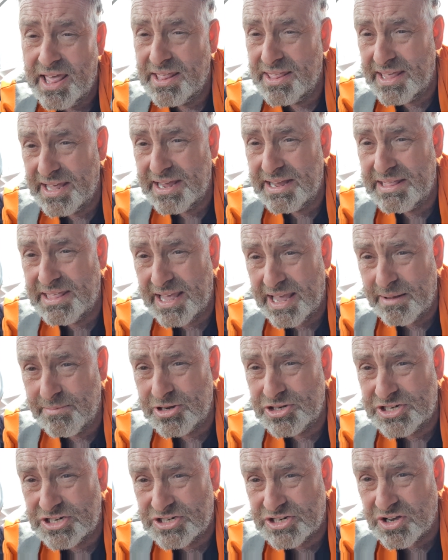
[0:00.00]
The
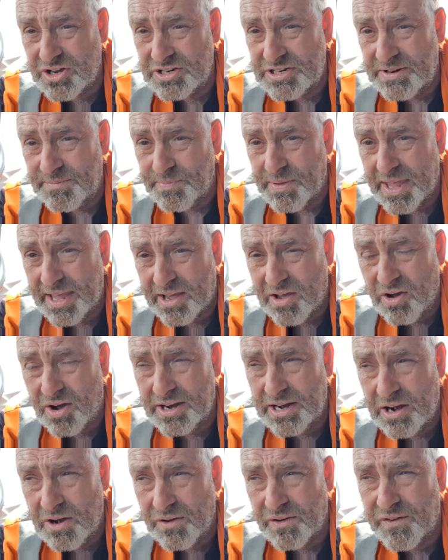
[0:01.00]
image is good. It
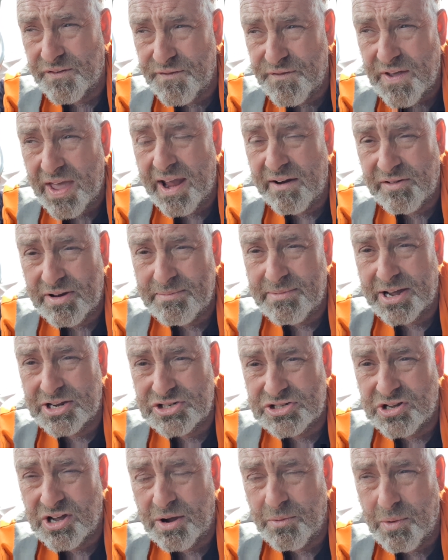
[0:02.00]
kind of looks very
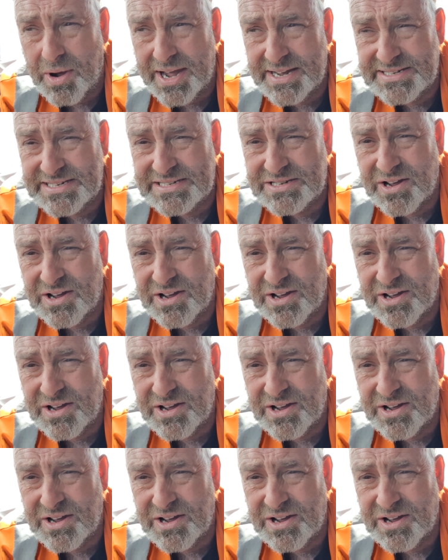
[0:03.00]
much like Waze.